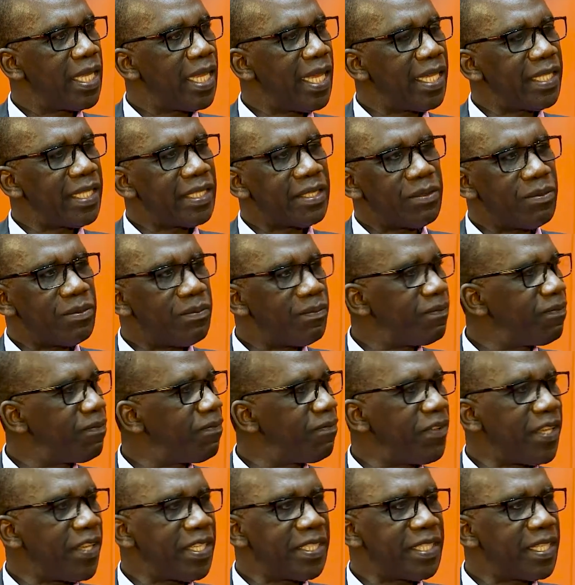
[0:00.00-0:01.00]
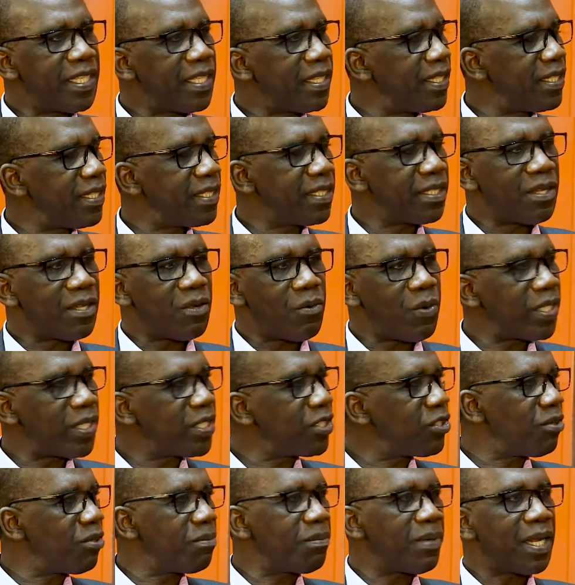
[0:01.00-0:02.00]
is facing this
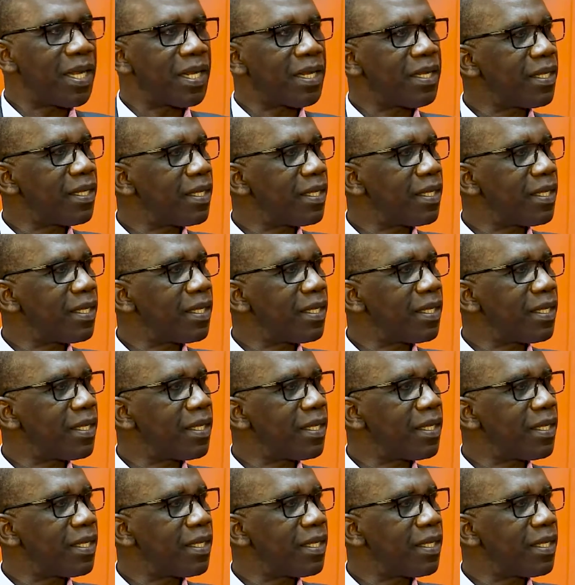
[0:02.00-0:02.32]
question mark.